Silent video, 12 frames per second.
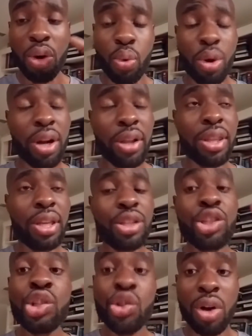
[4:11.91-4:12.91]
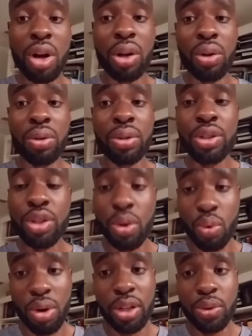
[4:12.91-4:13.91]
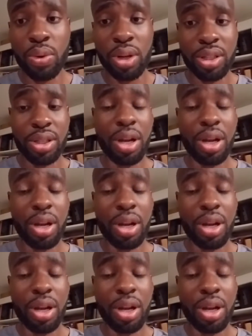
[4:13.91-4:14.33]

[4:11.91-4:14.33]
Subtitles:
worthy struggle to work towards.